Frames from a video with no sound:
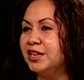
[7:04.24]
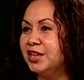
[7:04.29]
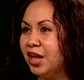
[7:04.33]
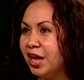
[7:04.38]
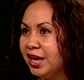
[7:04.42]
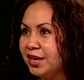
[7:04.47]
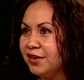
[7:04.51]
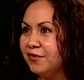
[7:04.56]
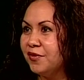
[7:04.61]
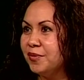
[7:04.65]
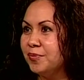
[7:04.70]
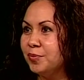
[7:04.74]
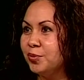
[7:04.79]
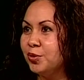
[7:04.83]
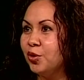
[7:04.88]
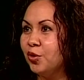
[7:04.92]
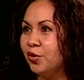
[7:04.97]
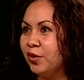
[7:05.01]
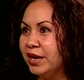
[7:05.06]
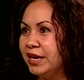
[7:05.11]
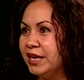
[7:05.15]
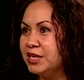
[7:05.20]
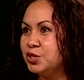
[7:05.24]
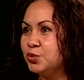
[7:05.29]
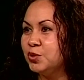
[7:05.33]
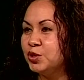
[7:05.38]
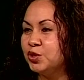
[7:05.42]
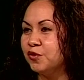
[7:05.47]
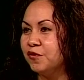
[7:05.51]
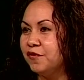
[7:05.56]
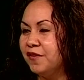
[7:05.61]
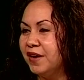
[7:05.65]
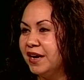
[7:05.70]
lot of employees,
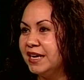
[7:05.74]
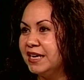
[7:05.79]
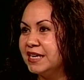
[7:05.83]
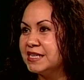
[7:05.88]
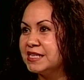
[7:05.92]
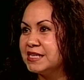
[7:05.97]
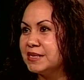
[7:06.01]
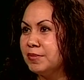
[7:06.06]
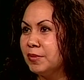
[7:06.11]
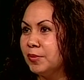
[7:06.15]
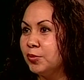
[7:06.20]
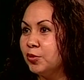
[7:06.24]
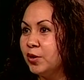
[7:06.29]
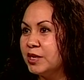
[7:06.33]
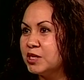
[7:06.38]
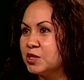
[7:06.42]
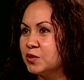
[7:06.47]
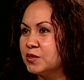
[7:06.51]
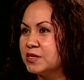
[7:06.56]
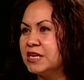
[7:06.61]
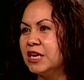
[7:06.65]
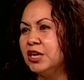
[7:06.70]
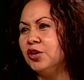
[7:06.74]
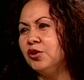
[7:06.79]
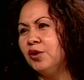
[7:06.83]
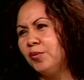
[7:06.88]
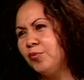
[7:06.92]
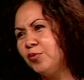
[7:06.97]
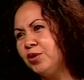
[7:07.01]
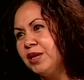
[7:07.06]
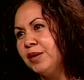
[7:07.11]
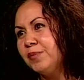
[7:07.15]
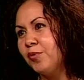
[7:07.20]
which you'll find is some employees will say, you know,
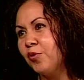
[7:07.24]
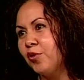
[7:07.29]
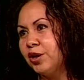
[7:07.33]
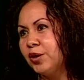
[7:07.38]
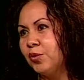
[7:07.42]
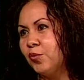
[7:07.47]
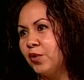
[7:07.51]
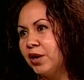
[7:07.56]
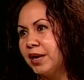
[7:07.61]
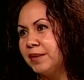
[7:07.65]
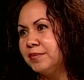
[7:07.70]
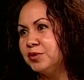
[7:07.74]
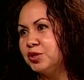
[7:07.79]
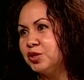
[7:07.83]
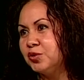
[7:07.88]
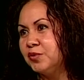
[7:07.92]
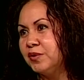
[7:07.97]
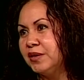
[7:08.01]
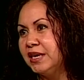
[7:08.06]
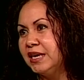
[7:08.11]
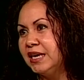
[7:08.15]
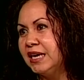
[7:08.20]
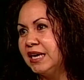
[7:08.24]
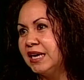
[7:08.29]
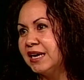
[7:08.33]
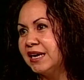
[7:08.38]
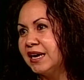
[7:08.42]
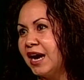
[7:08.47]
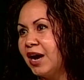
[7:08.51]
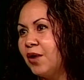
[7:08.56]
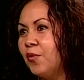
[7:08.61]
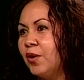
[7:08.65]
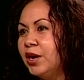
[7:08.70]
I'm really bored in what I'm
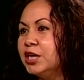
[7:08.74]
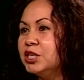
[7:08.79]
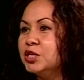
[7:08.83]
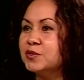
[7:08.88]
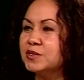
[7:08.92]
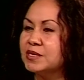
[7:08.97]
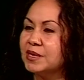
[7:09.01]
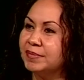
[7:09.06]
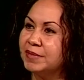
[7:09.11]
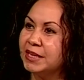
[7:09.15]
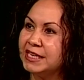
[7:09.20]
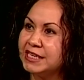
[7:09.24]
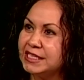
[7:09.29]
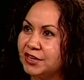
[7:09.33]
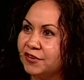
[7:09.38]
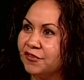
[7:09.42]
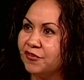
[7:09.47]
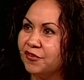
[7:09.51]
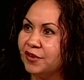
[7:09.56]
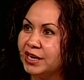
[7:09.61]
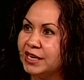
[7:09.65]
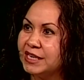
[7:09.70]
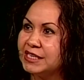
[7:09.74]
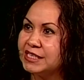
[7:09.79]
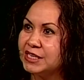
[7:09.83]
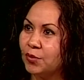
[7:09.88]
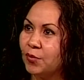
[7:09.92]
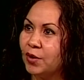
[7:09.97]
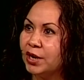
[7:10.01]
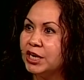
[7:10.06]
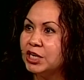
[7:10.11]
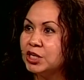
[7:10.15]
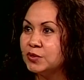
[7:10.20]
doing. I want to do something different. I
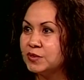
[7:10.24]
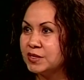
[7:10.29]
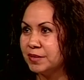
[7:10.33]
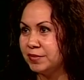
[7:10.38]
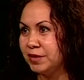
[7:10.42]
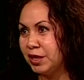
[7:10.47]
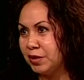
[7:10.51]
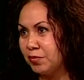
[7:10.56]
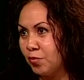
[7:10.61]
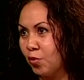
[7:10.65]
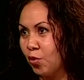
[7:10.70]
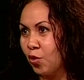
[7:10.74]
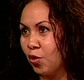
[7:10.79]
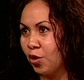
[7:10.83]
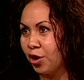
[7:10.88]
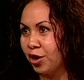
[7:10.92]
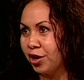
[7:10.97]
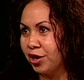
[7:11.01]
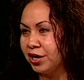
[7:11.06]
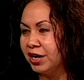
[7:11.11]
want to do something more.